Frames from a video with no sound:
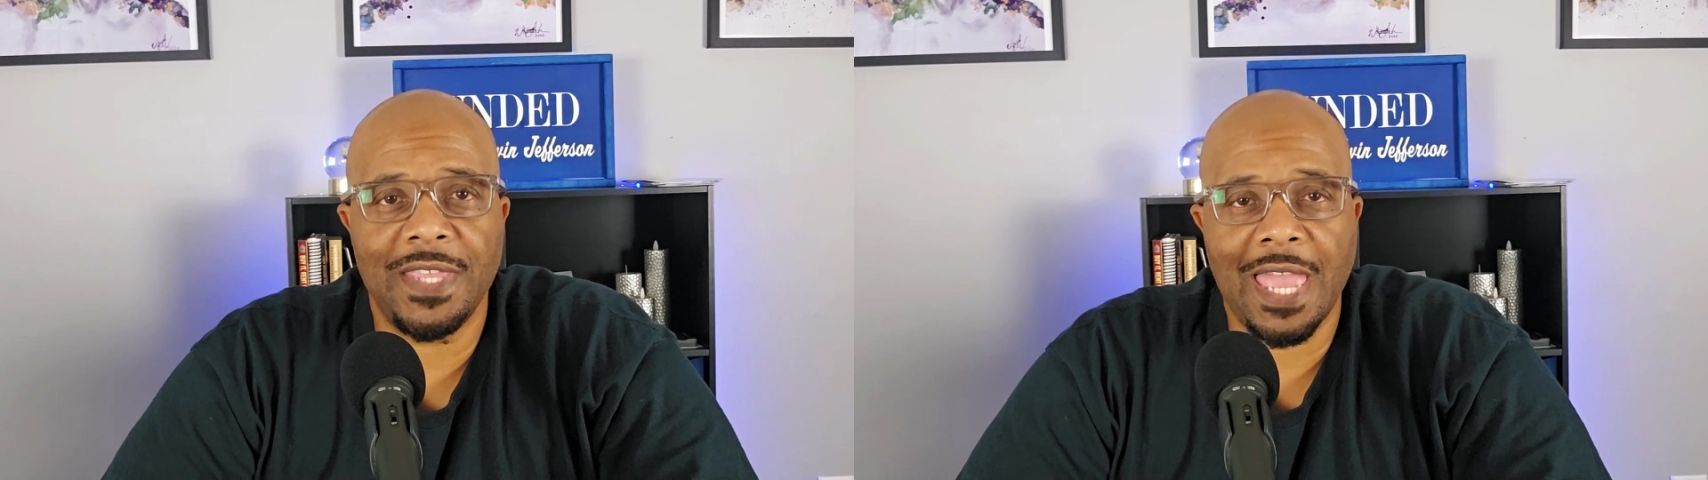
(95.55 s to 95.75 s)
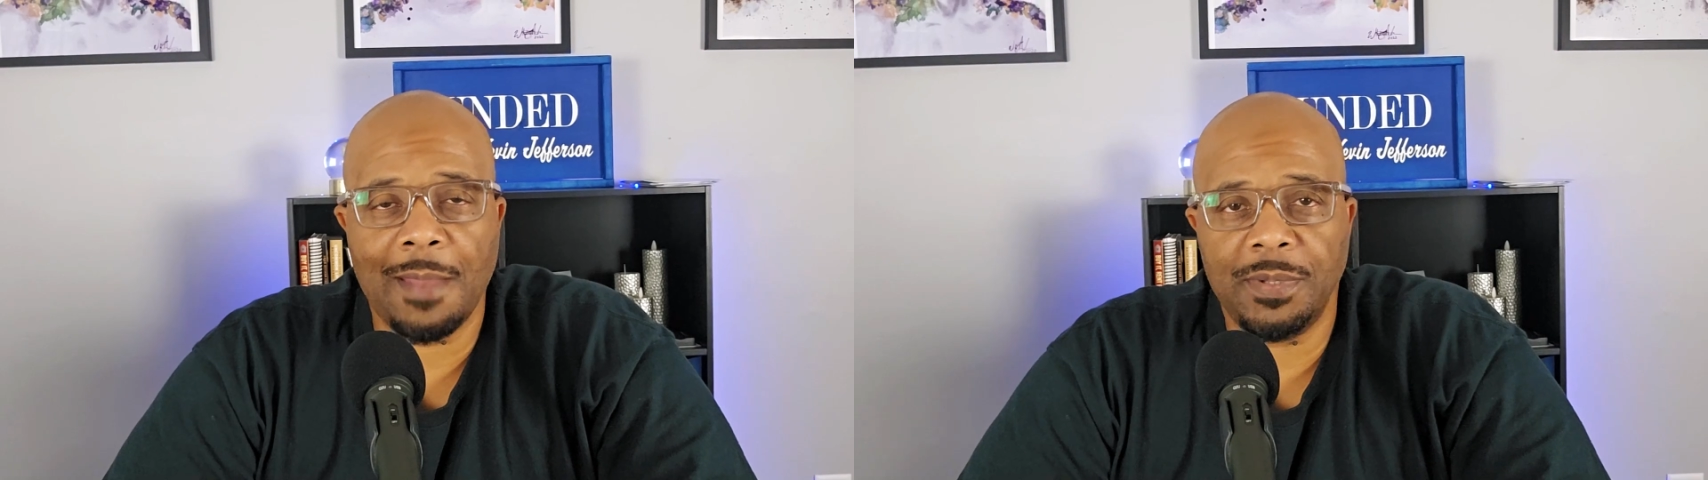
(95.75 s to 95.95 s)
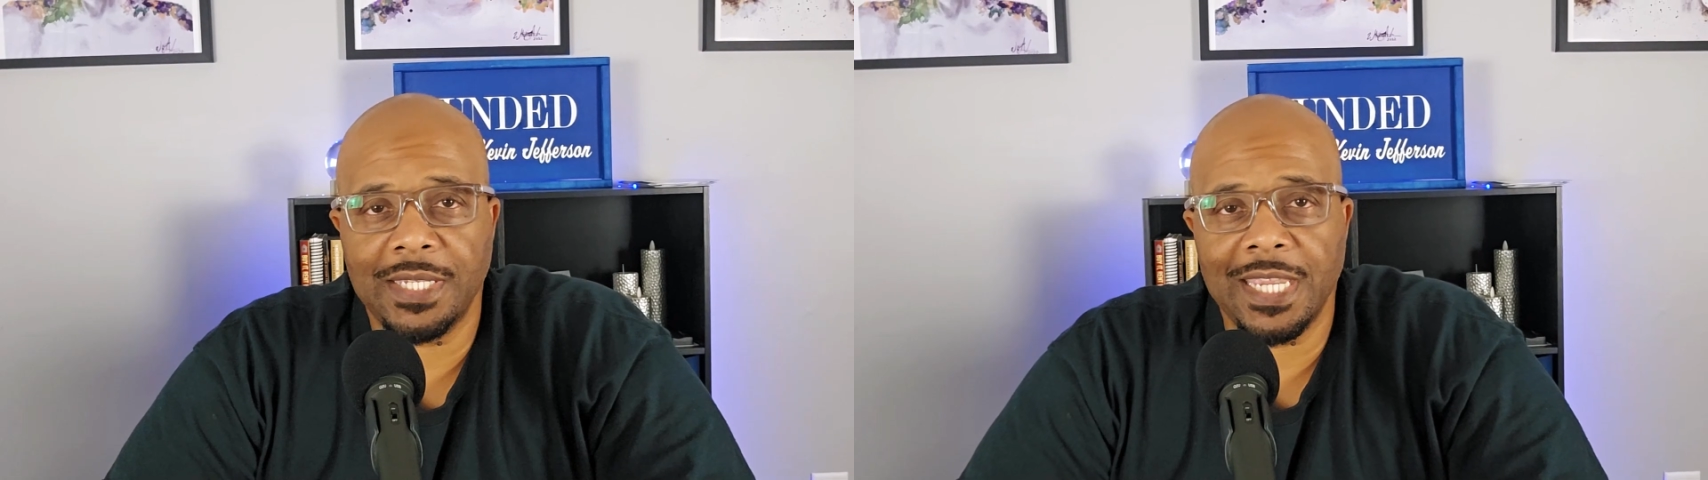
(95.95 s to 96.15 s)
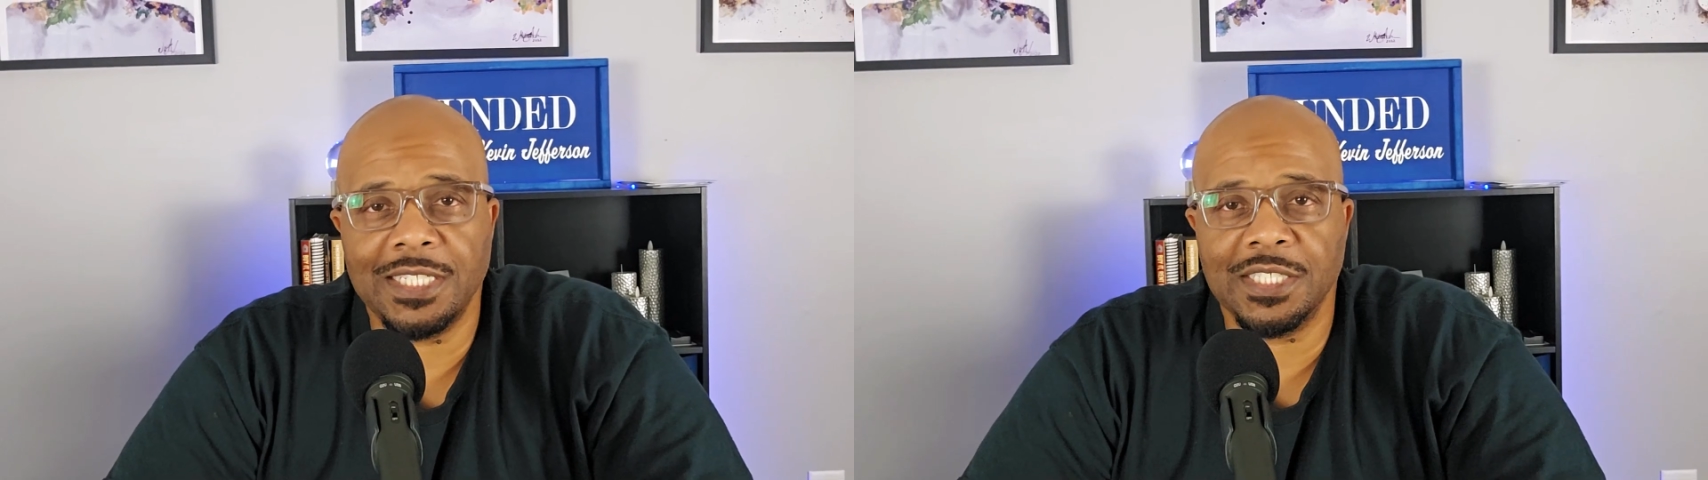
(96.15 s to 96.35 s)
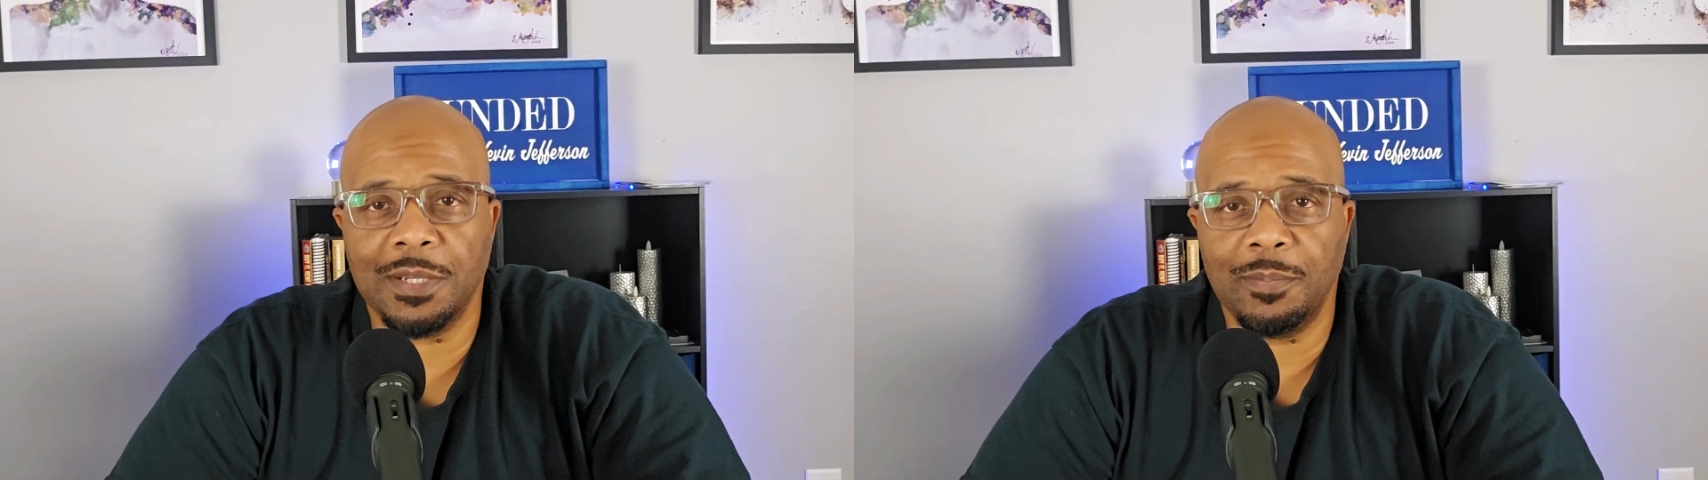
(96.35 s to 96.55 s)
the
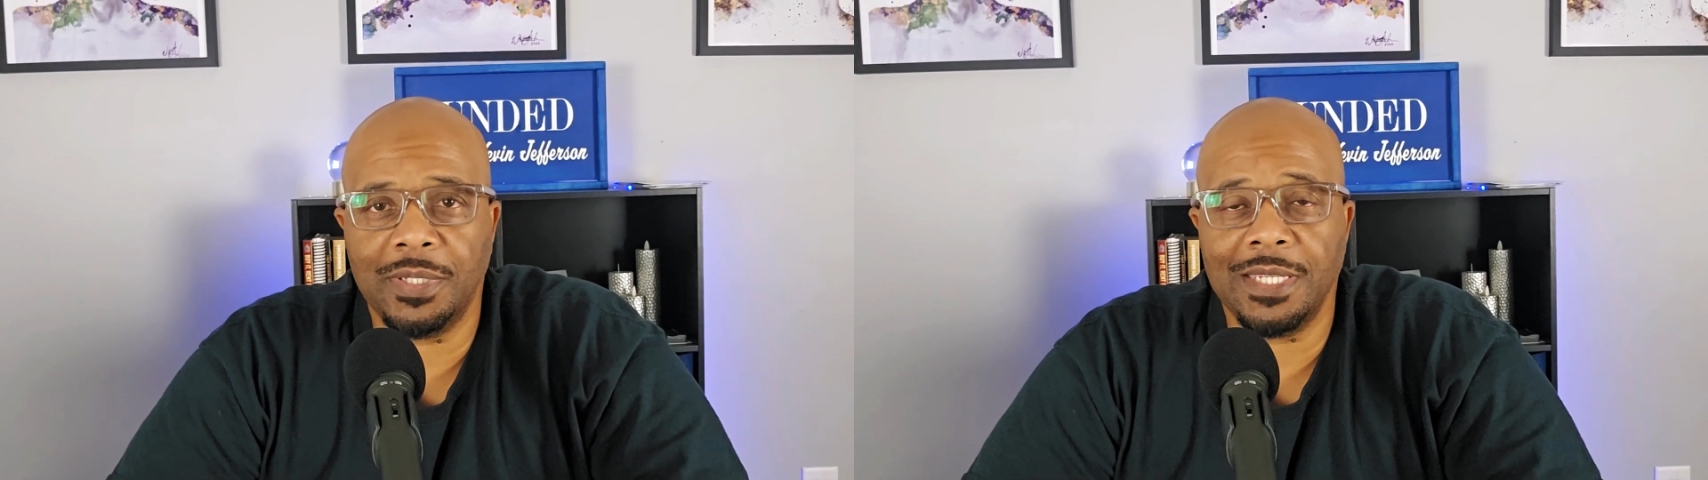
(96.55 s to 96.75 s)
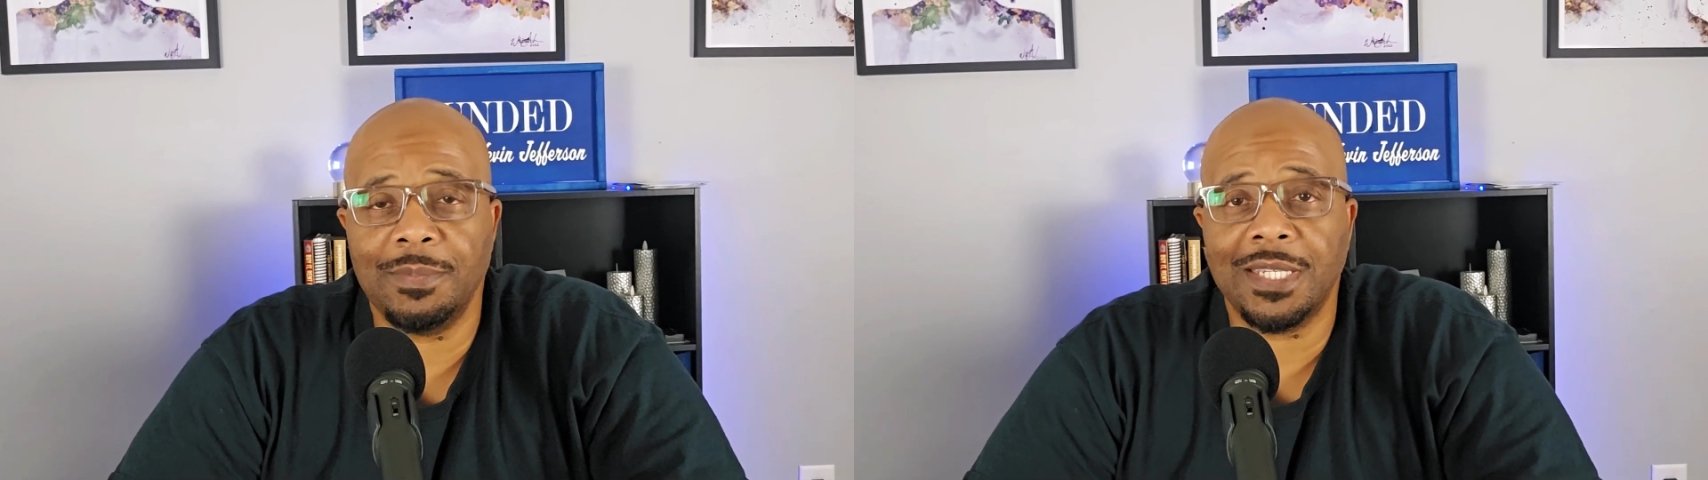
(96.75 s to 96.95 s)
application complete,